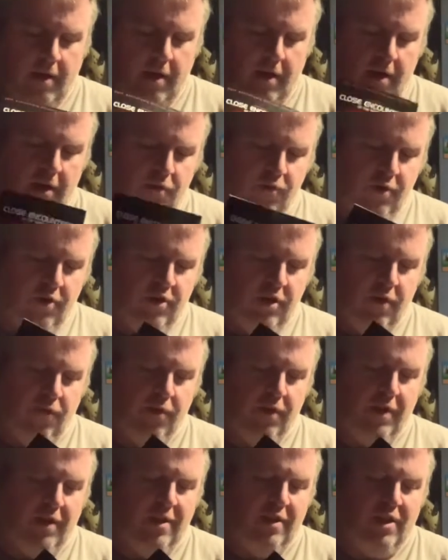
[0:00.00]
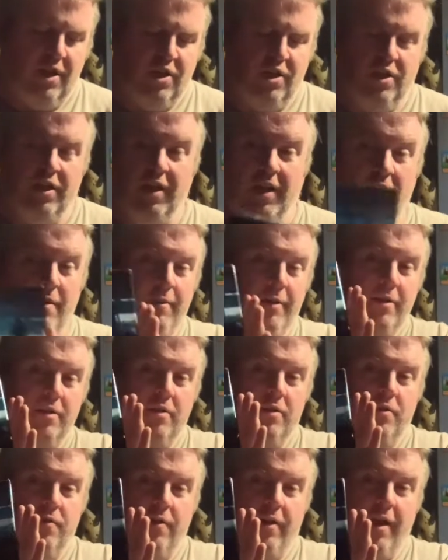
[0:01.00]
And I was really chuffed with the condition it came in, so I
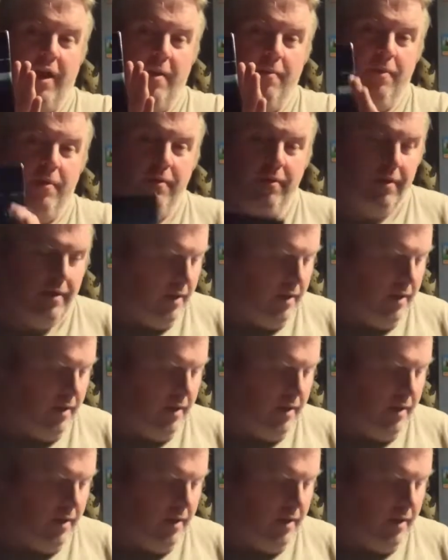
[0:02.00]
was very happy with